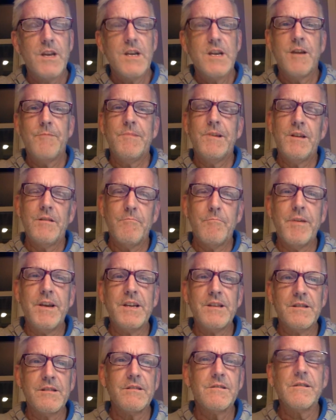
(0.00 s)
I mean,
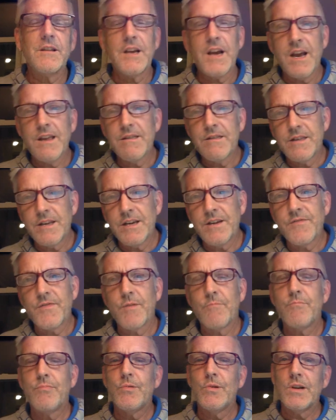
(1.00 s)
basically, I think of
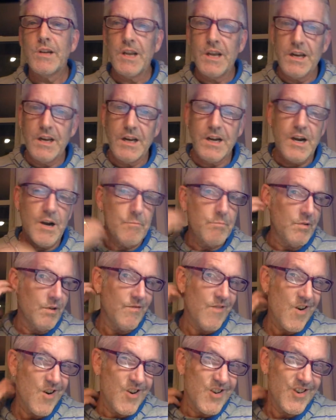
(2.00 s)
the book and a couple
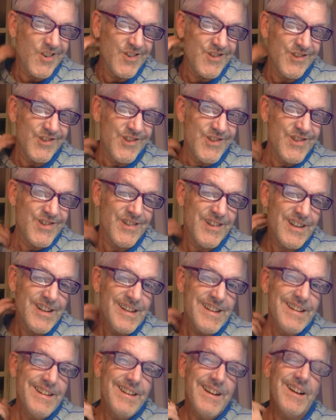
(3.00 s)
of articles.
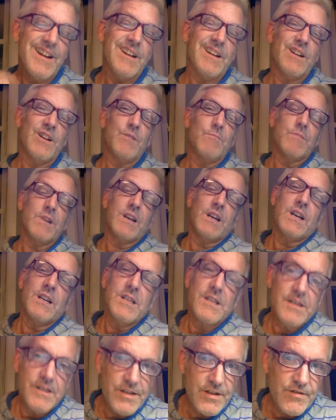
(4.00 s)

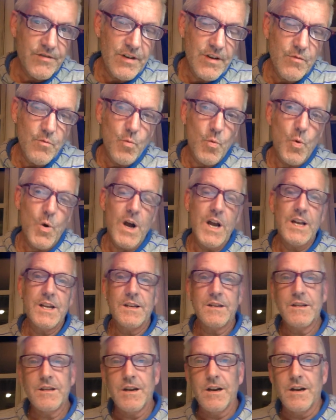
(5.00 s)
Considering
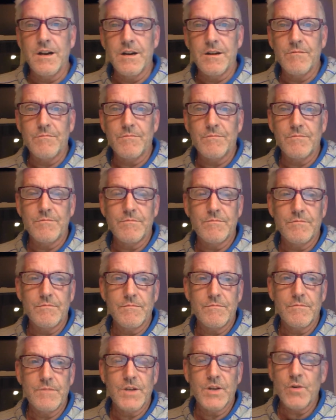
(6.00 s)
what
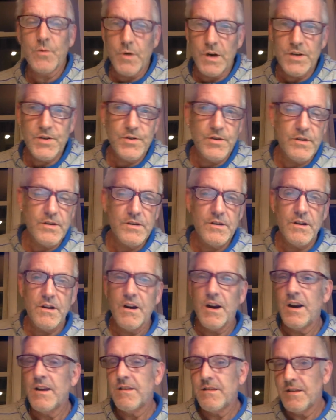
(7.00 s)
the questions
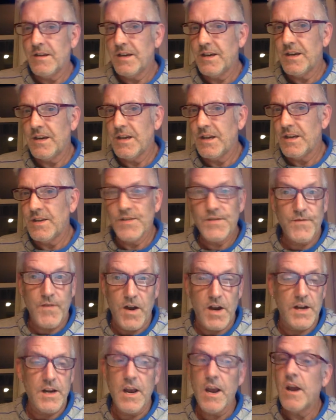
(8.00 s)
are, I think is
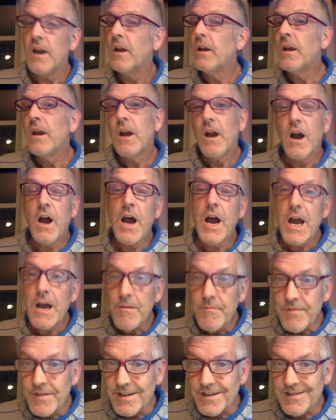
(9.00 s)
fine.
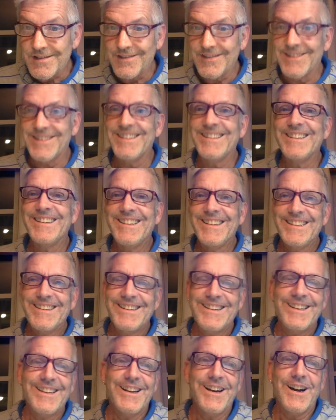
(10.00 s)
Obviously,
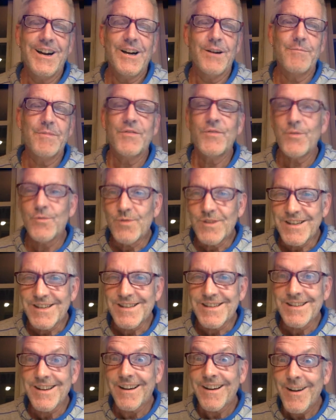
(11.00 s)
if you want to
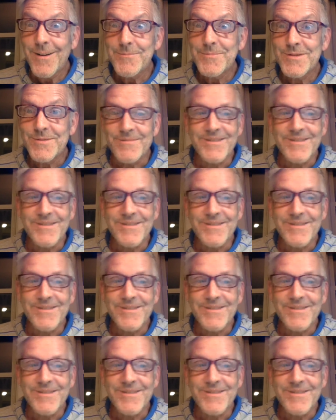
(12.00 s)
suck up to